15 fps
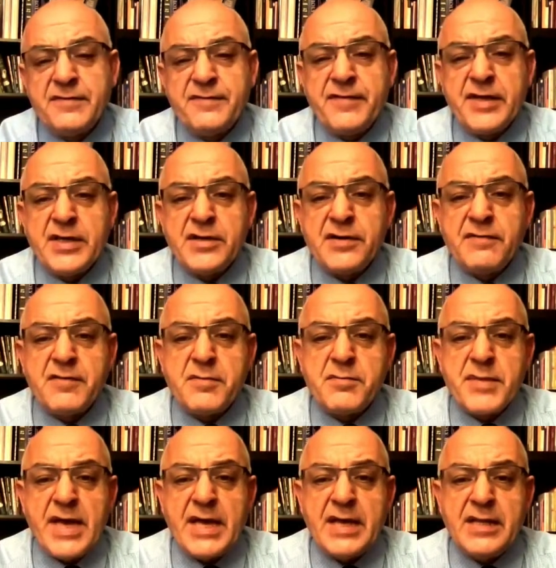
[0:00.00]
figure of a
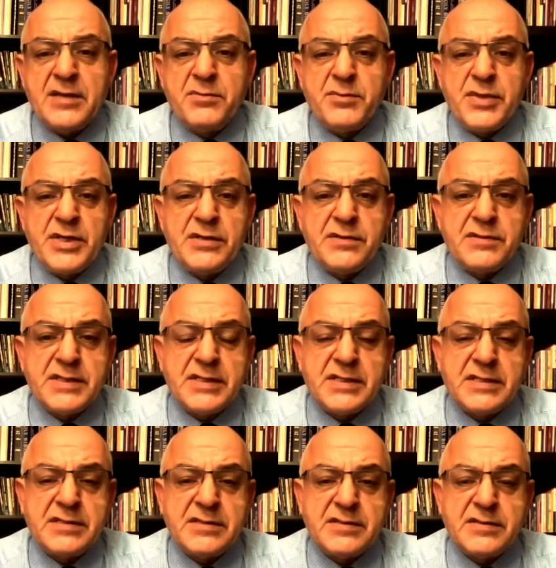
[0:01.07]
man,
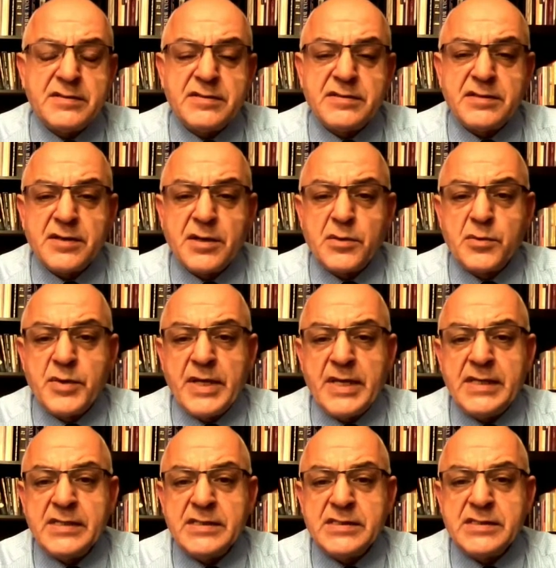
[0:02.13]
bearded, there are
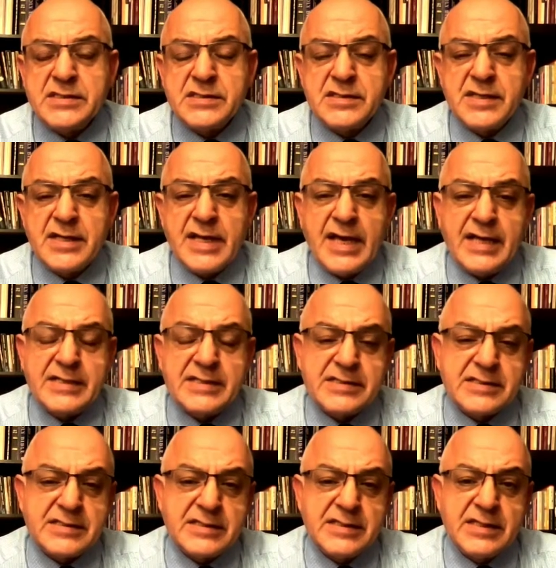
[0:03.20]
wings,
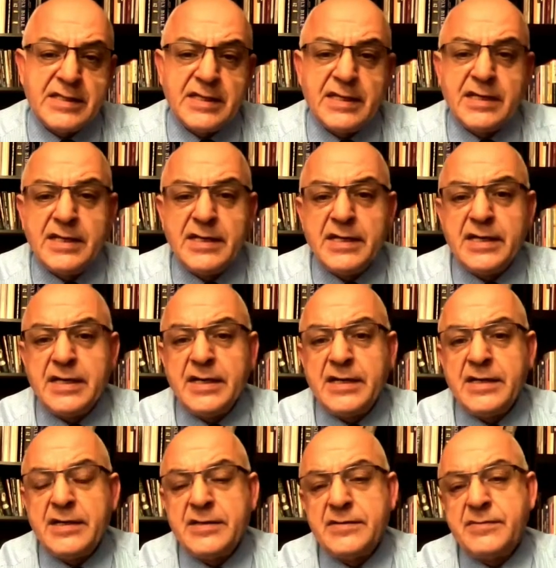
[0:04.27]
has
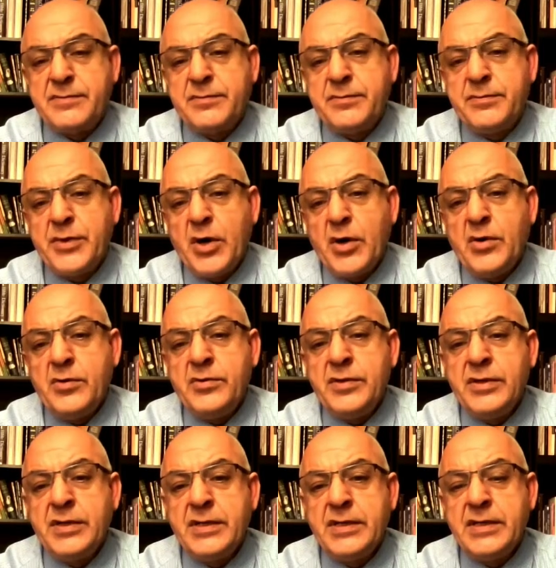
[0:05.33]

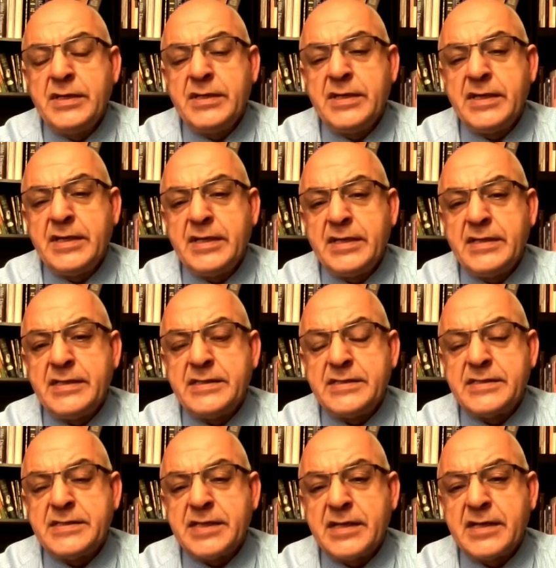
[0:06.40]
bow,
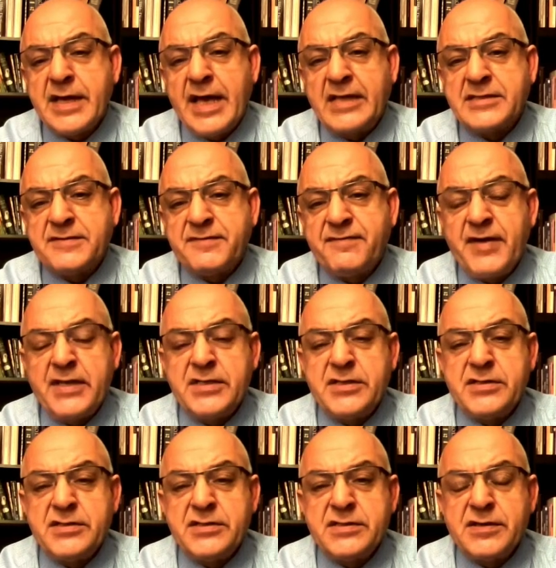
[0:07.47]
has
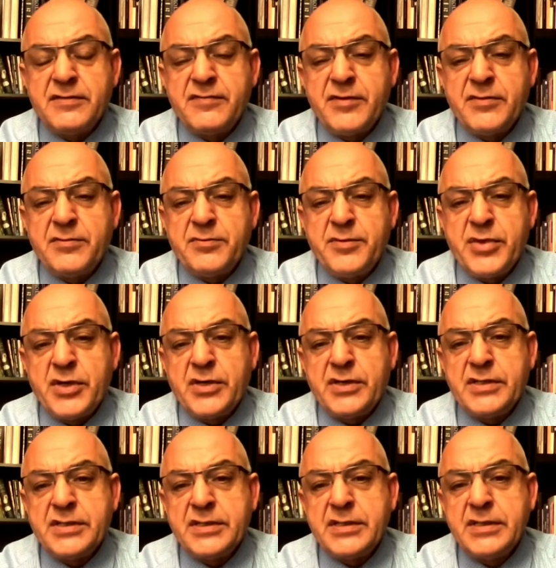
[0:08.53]
feathers of a
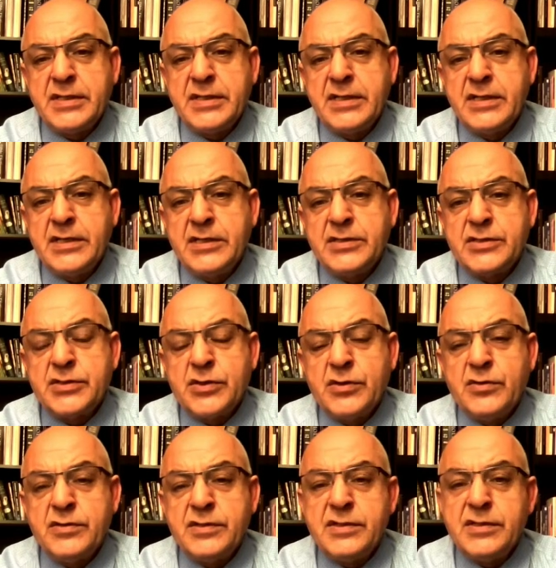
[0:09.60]
bird.
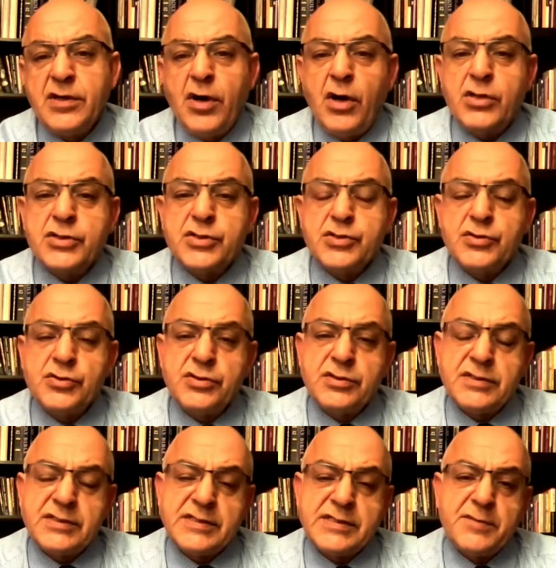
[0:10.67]
So
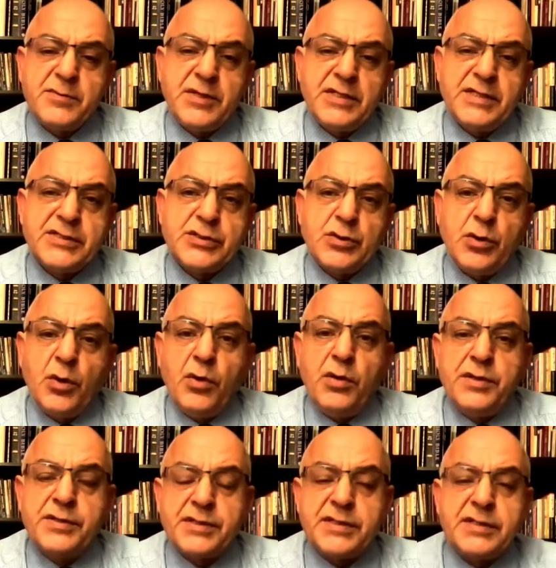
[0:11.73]
Ashur symbol is
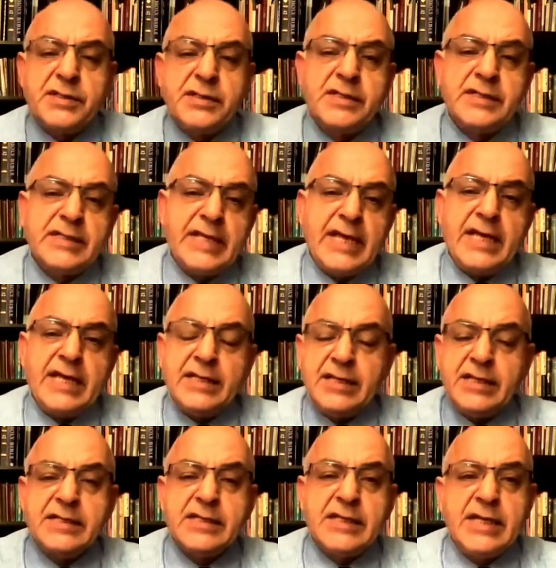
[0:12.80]
older
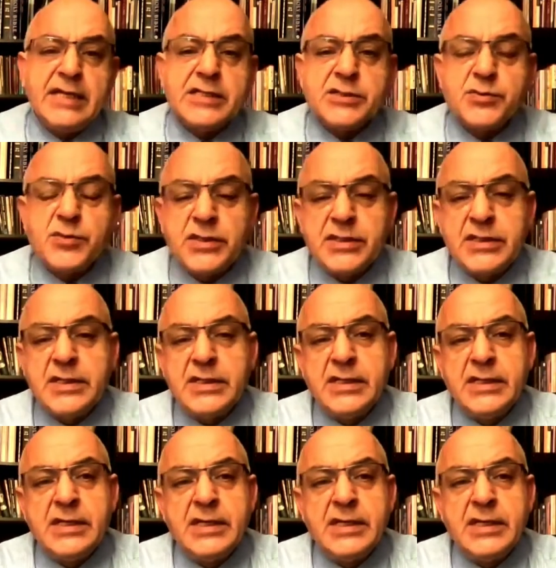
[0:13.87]
than the next one.